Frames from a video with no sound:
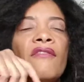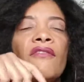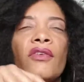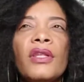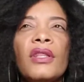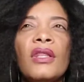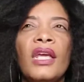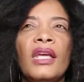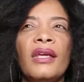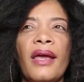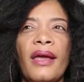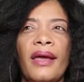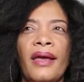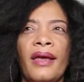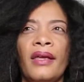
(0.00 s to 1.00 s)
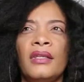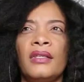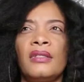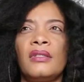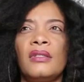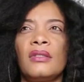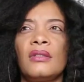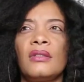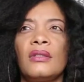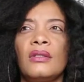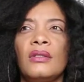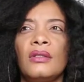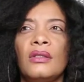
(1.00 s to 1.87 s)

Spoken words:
Everything has